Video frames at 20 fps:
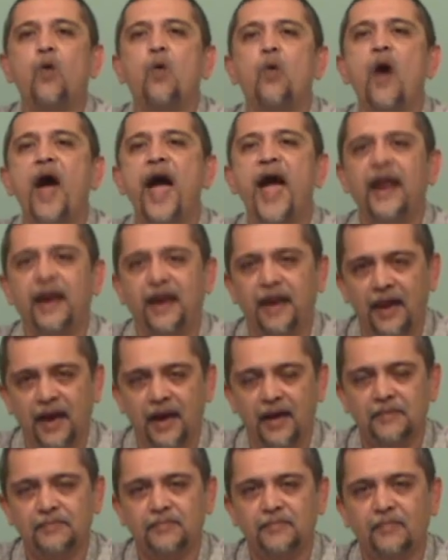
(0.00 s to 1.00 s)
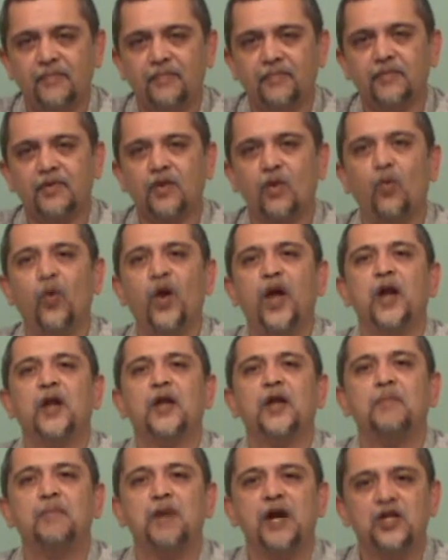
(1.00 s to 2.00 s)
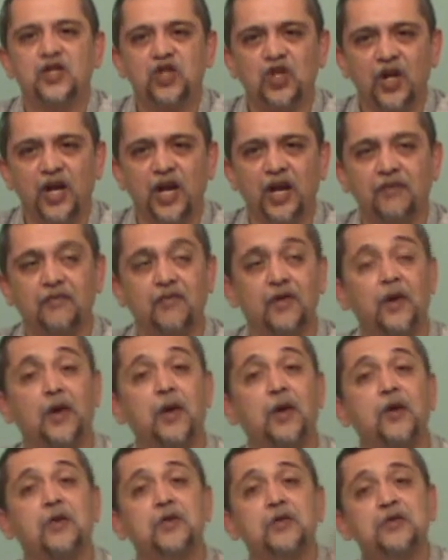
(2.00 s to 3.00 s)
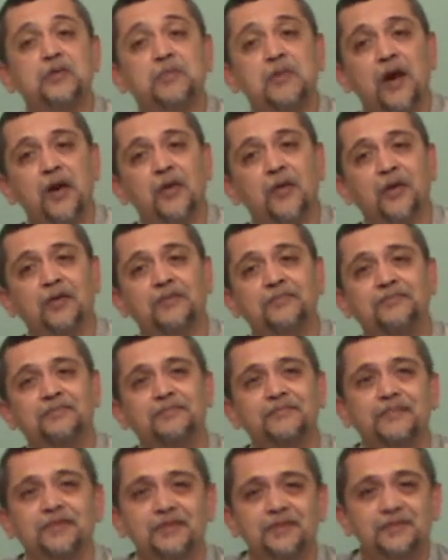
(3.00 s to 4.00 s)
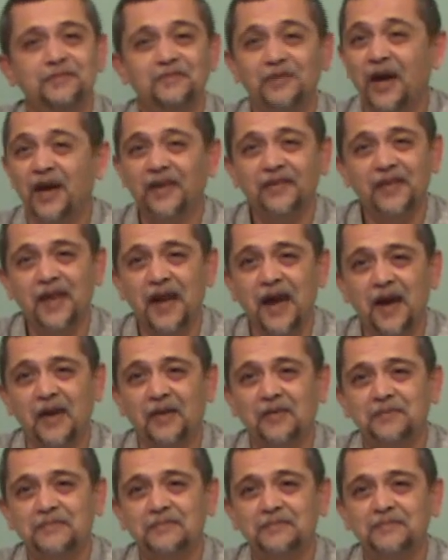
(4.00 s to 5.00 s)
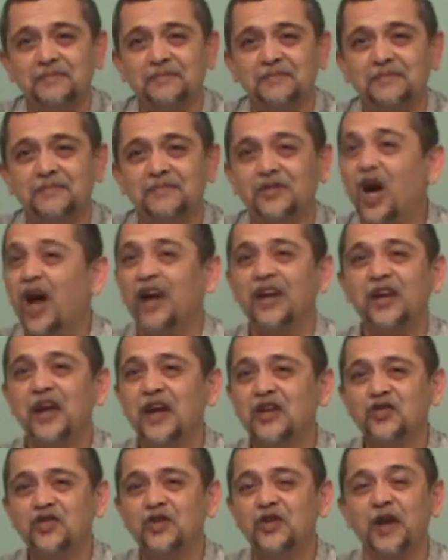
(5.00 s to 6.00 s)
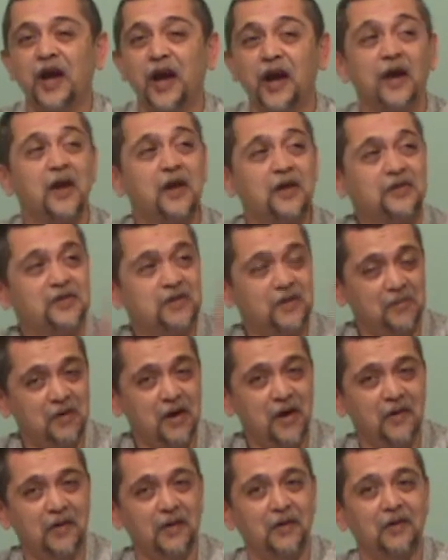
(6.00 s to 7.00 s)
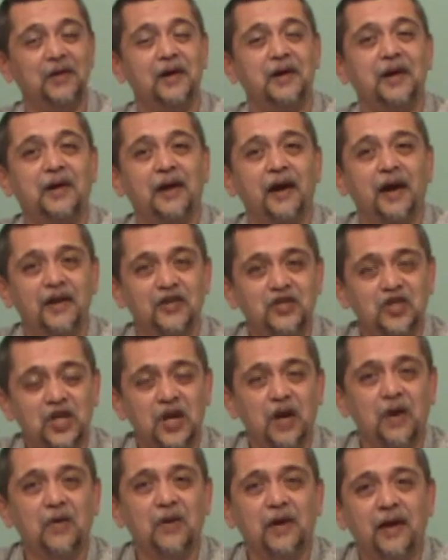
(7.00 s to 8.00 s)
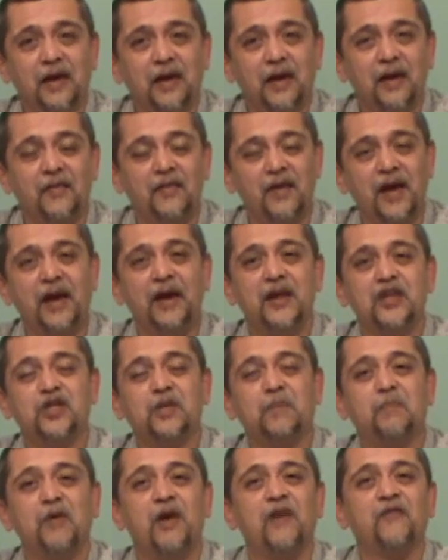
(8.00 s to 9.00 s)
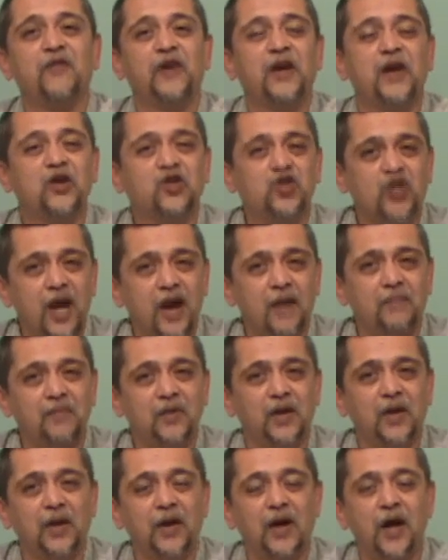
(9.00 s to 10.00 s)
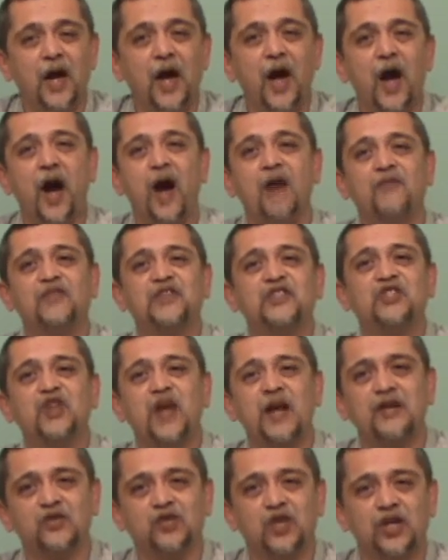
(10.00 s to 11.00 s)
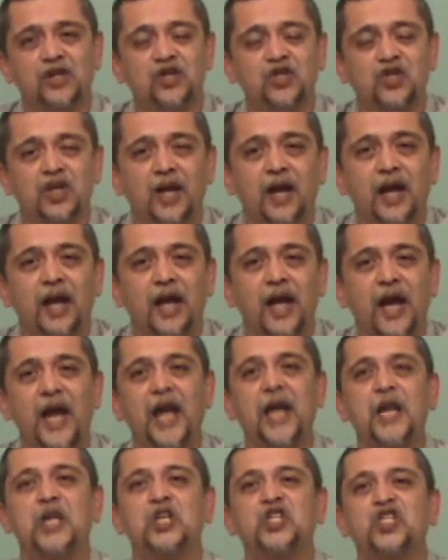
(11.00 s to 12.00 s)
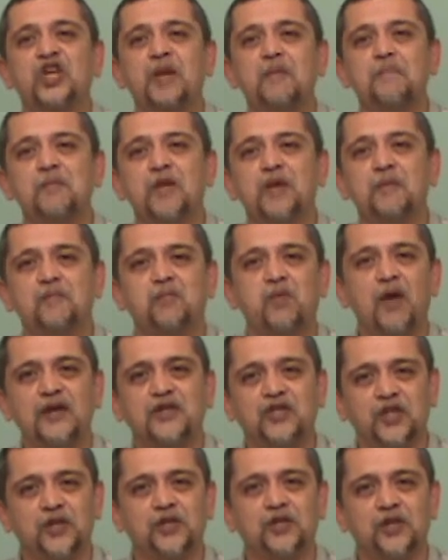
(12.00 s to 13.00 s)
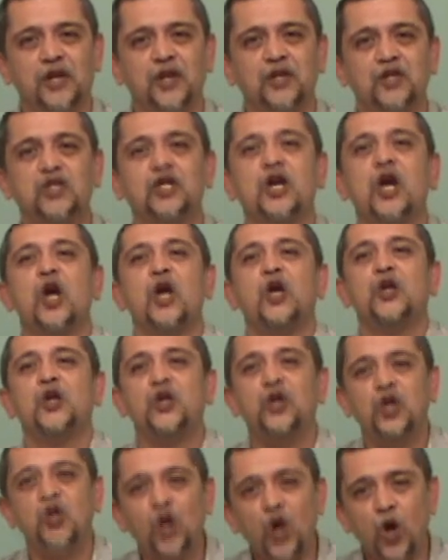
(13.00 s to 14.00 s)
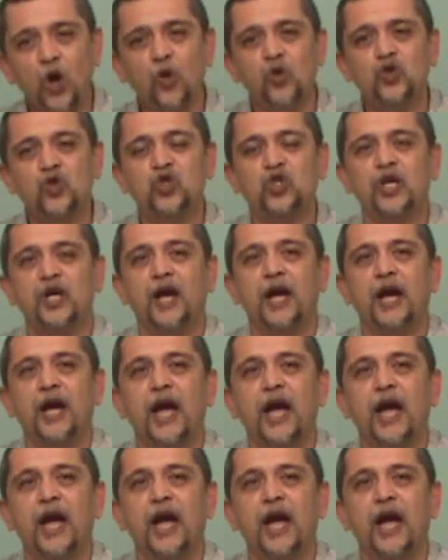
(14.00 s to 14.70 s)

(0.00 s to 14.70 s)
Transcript: When will the bus leave? Tomorrow. Not now. Not yesterday. Tomorrow. And so, that is a perfect example of a sentence in the simple present tense used